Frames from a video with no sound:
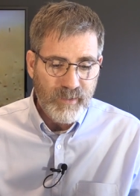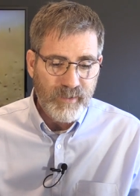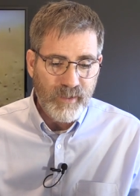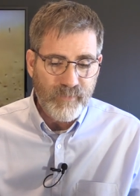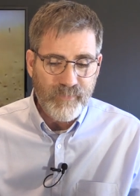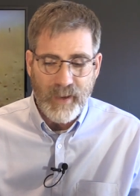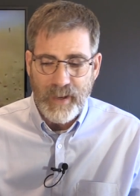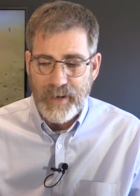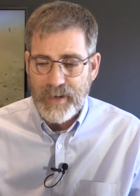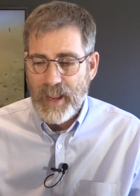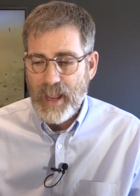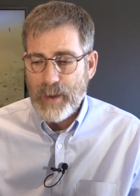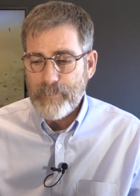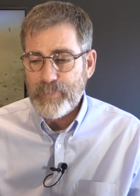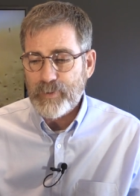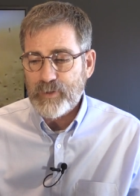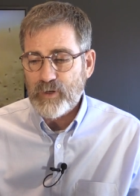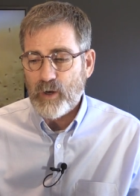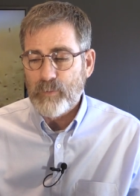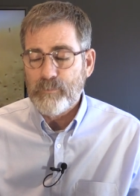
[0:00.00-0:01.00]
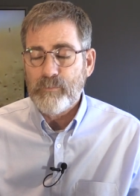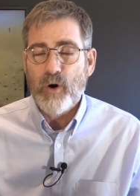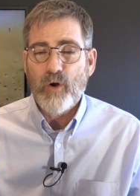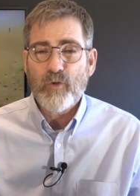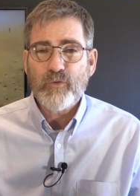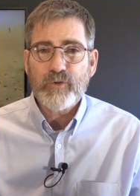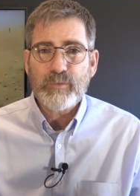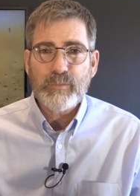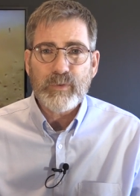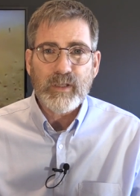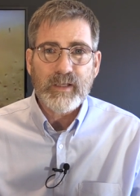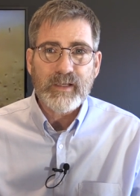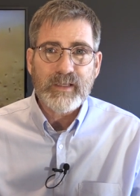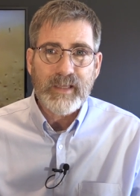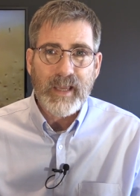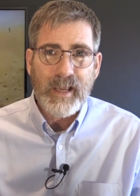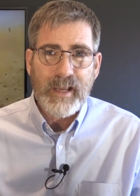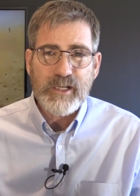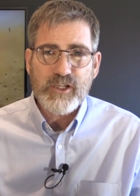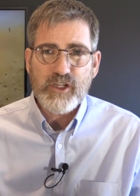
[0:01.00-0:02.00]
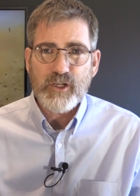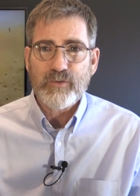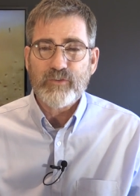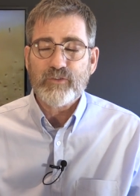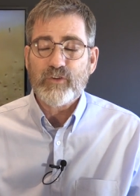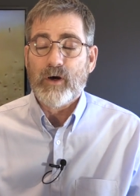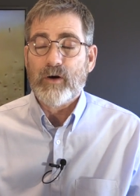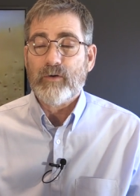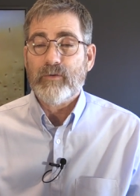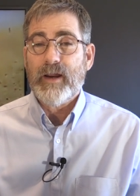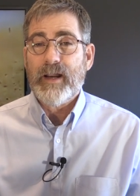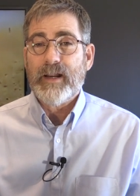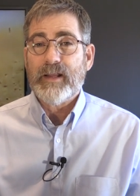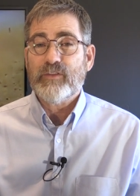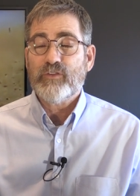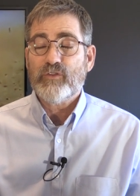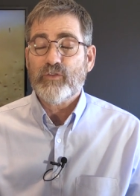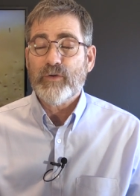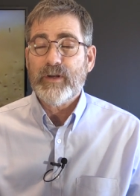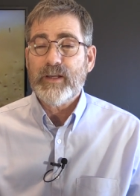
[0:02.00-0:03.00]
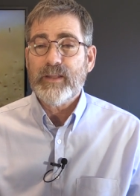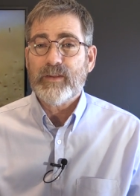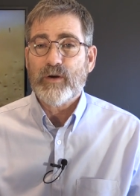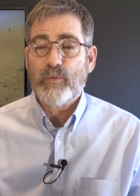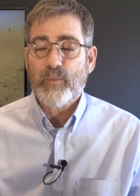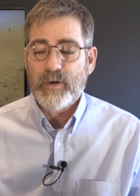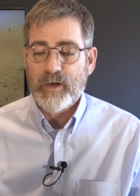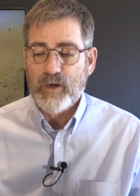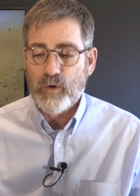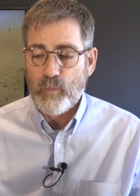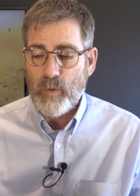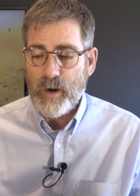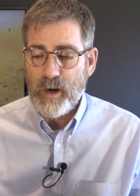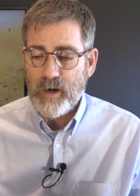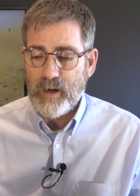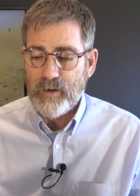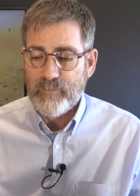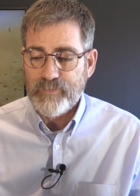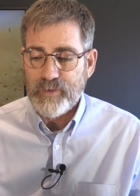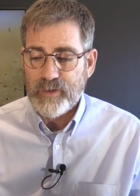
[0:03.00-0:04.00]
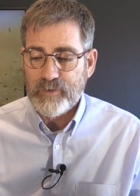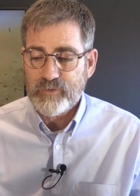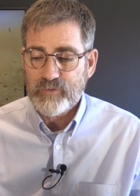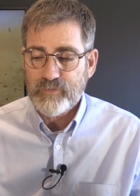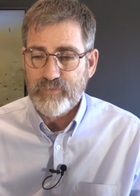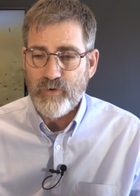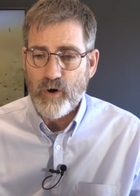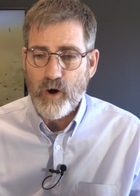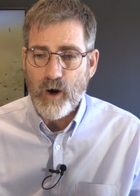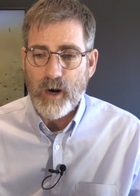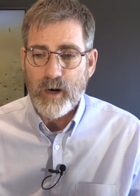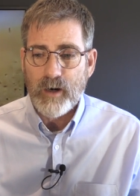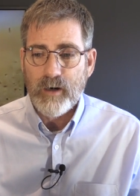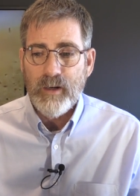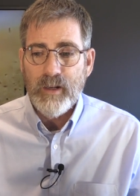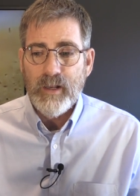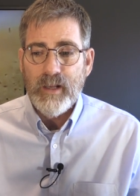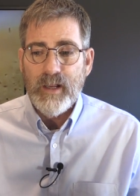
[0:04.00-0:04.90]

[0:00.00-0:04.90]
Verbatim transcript: Now that happened on multiple occasions already, three that we're aware of thus far,